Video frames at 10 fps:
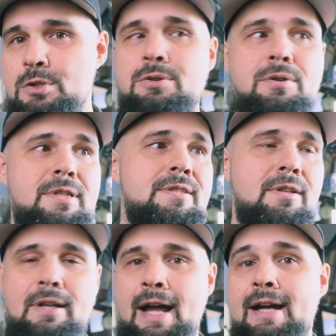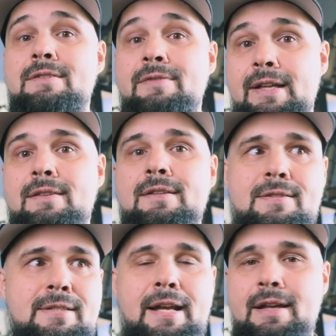so you can still activate this
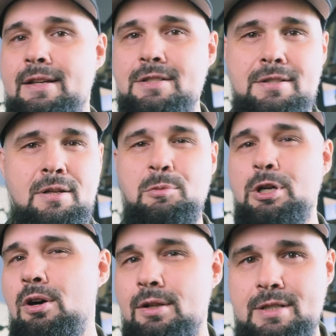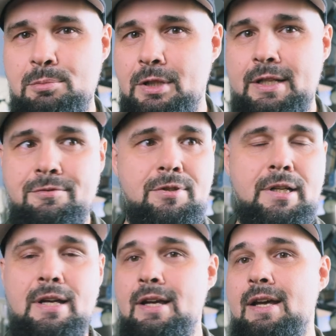setting. It's just gonna be called something different,